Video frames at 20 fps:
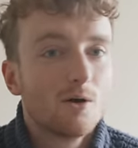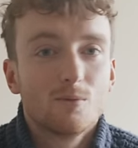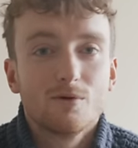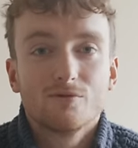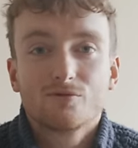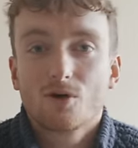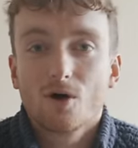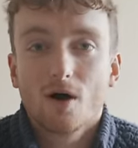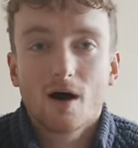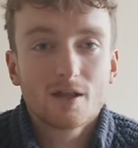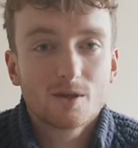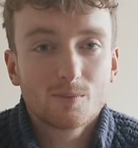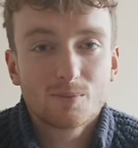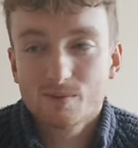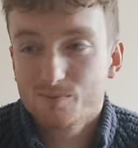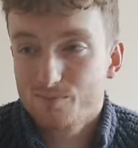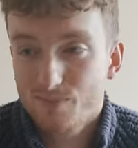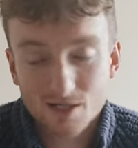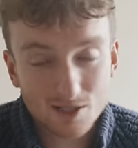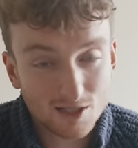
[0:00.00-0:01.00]
We've got other
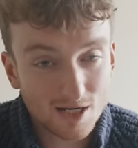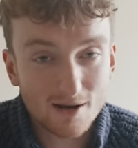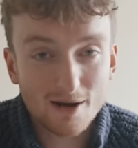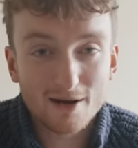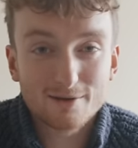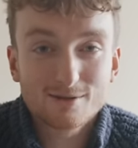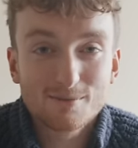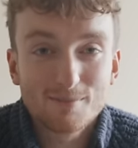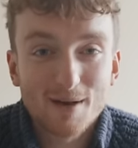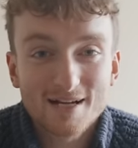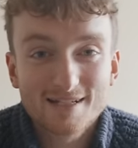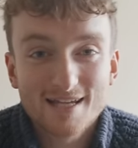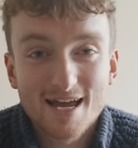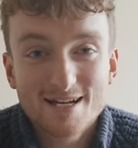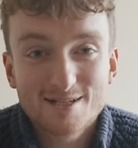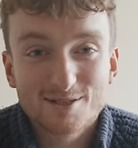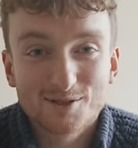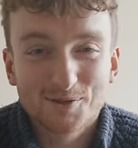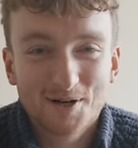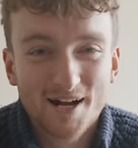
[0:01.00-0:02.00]
people. Big shout out to Max
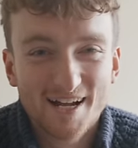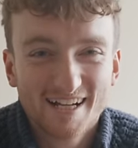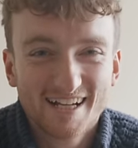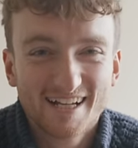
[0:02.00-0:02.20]
Hazel.